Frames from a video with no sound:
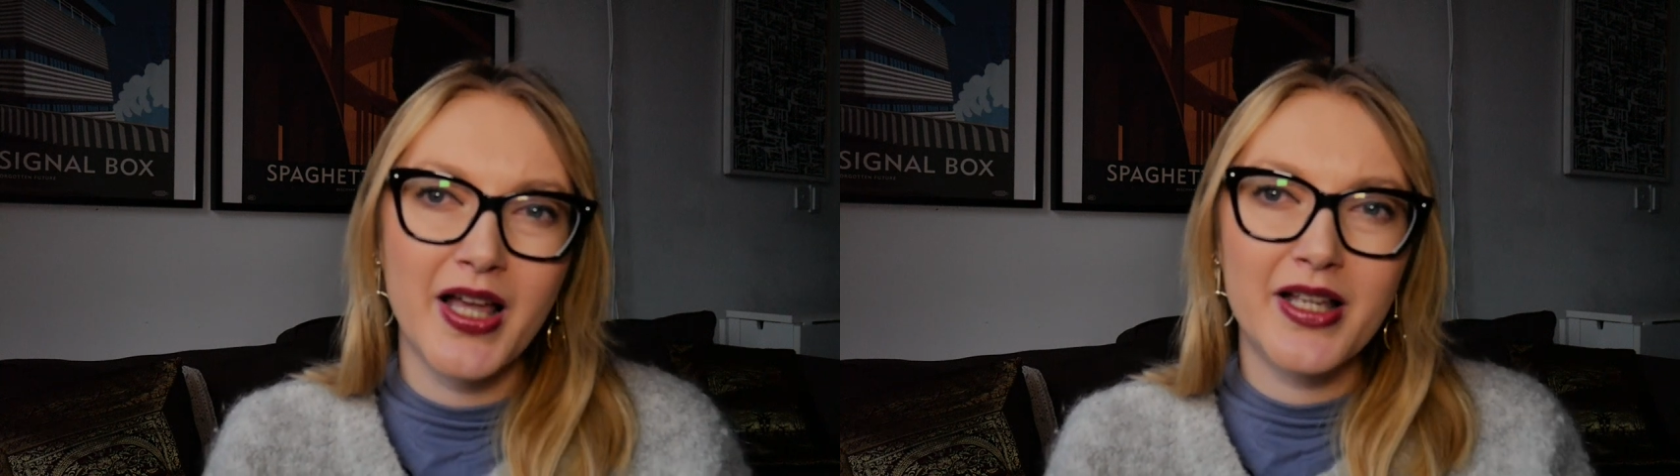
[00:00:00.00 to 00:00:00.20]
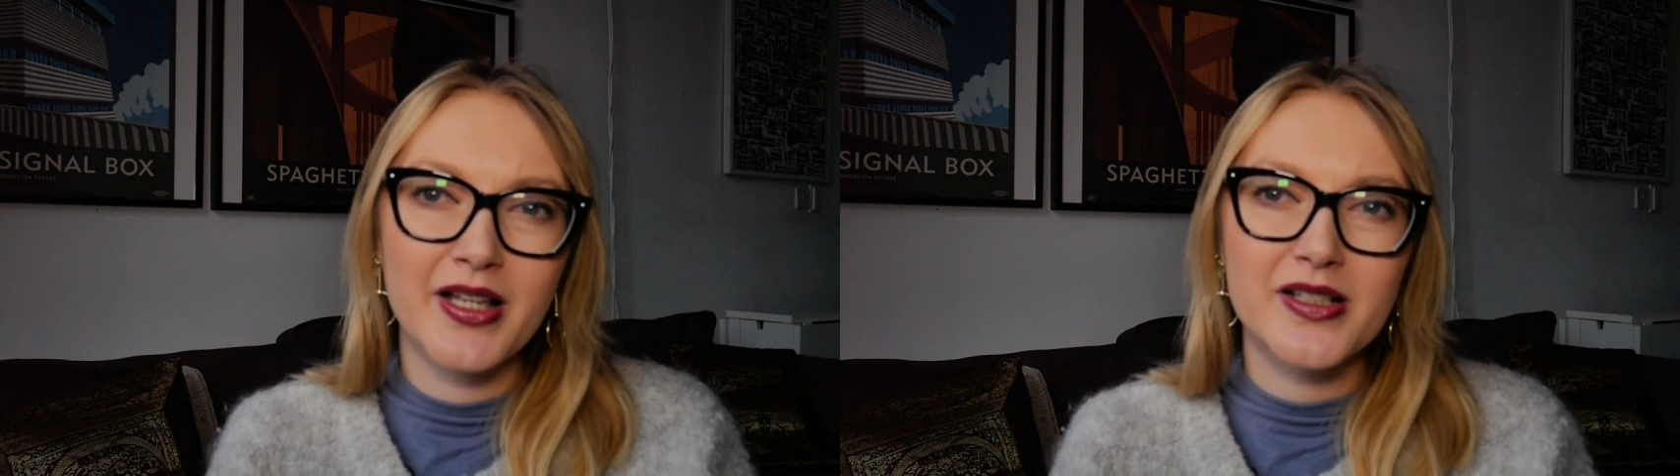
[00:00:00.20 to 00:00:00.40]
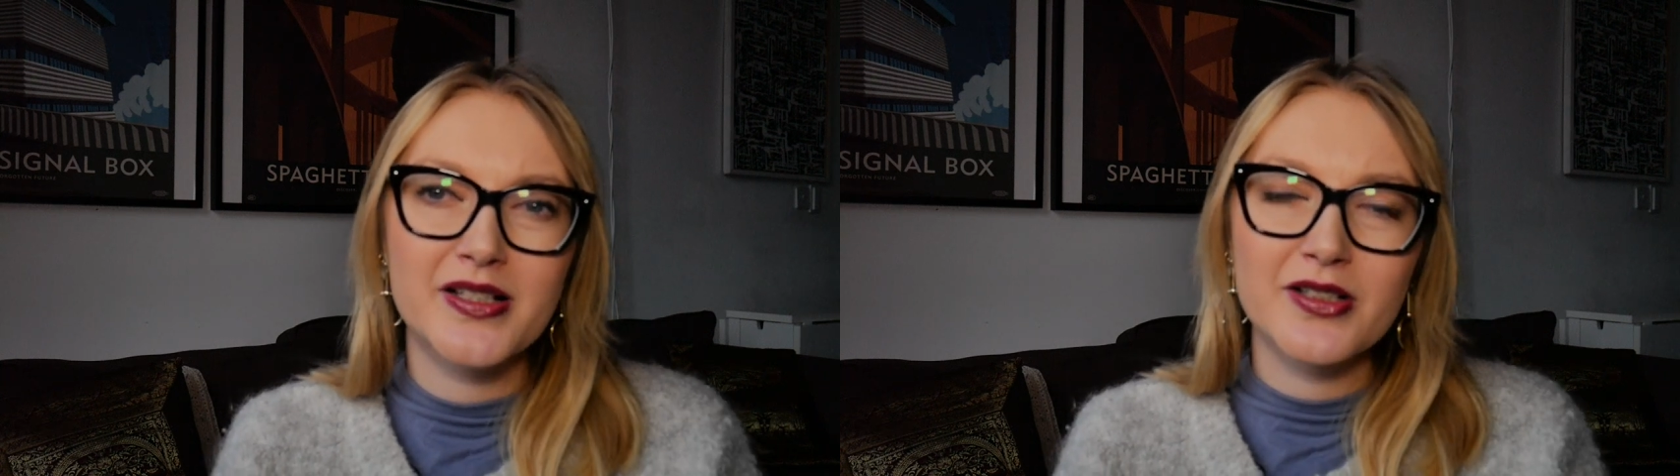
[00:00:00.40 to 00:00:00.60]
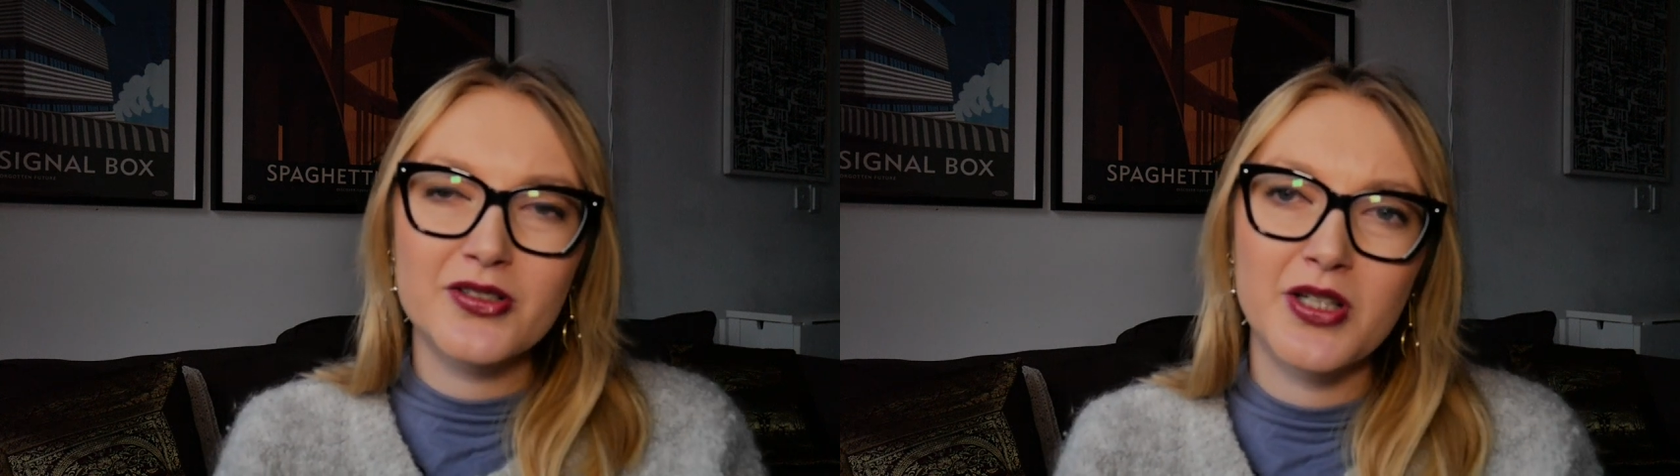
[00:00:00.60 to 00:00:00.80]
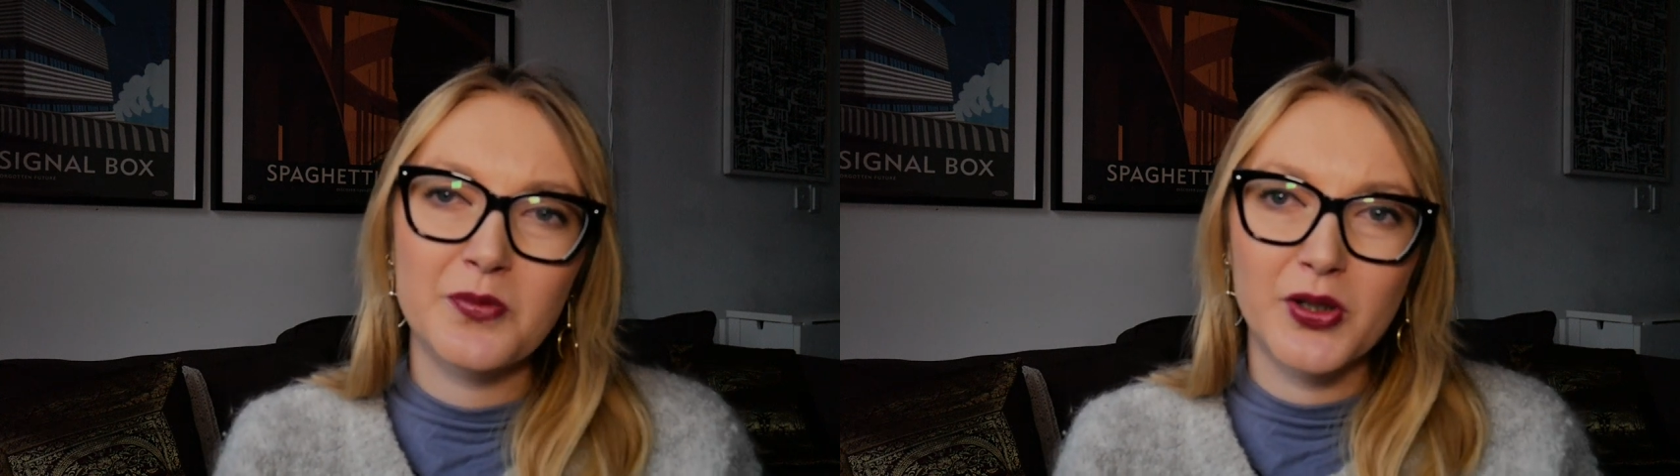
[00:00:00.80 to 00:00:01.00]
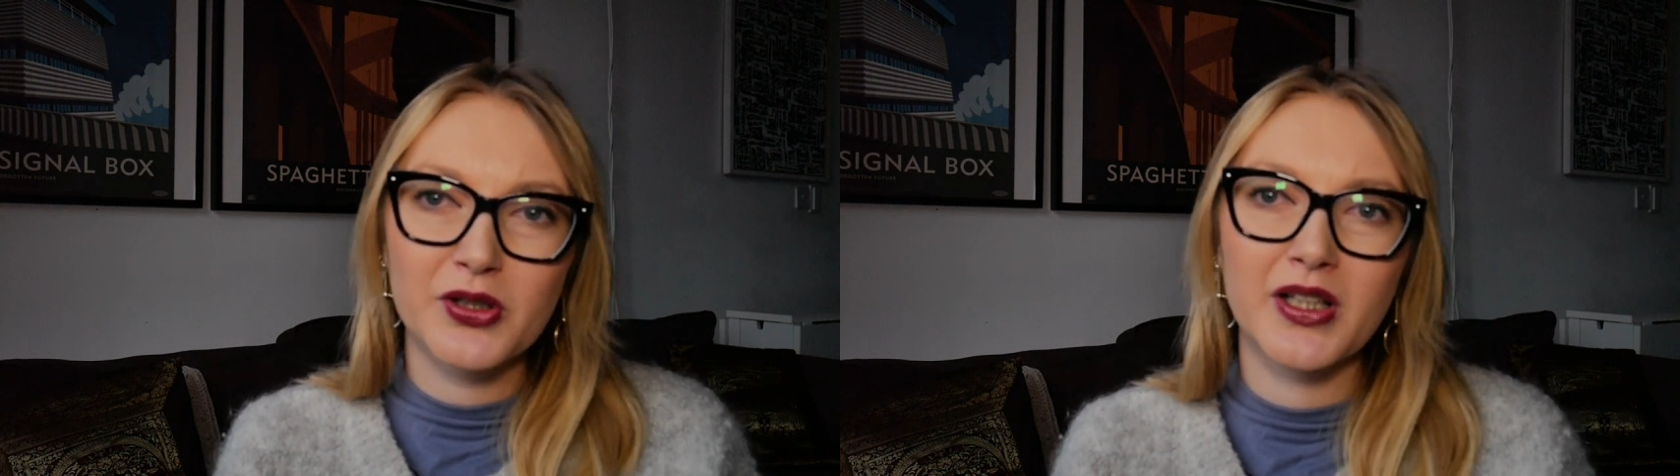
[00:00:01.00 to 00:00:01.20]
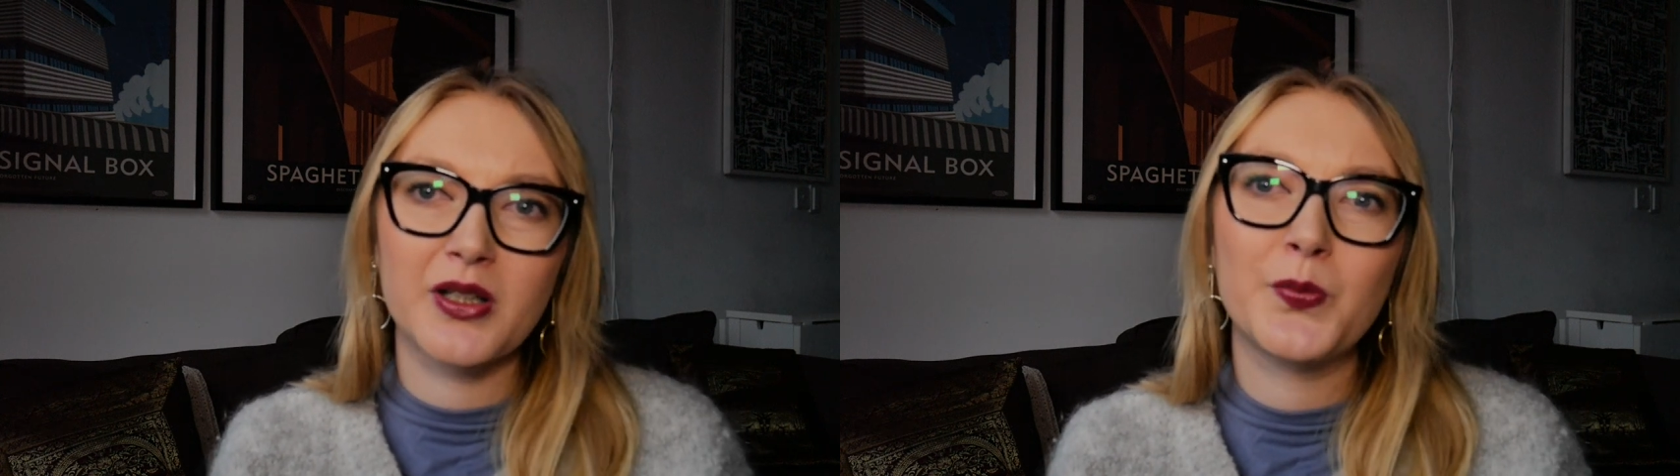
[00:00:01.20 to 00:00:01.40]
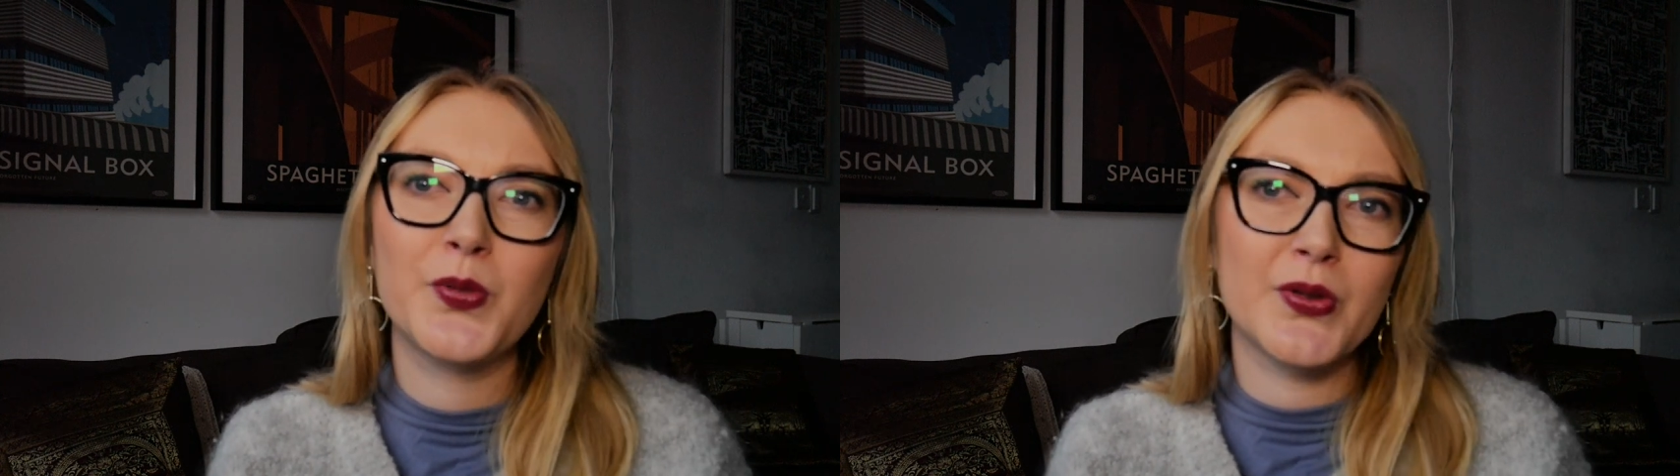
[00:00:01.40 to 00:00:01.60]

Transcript: it's such an important